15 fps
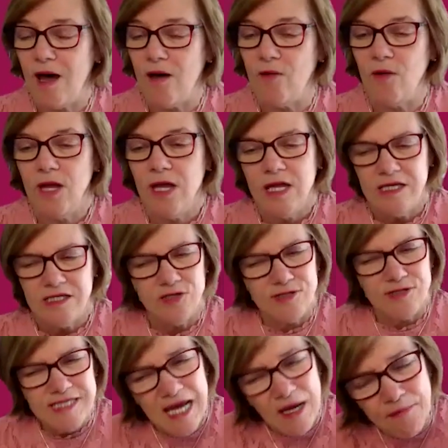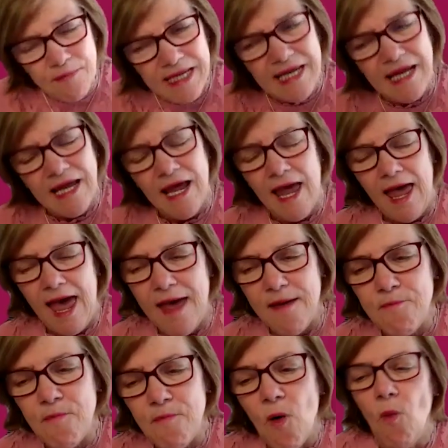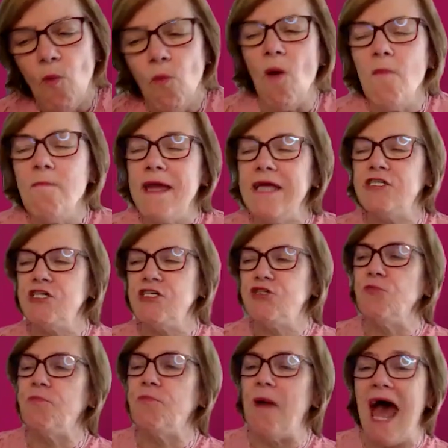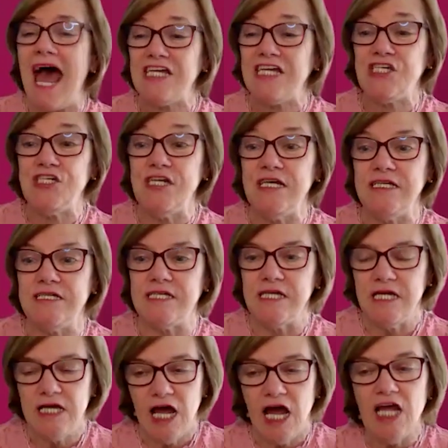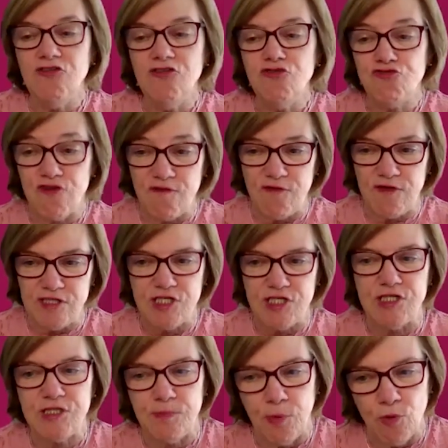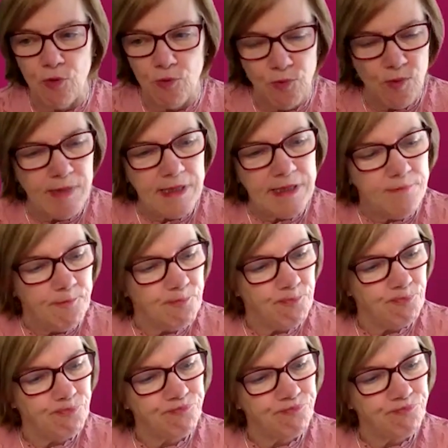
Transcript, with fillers: wow. So tell me, um, what makes you so passionate and driven to support women?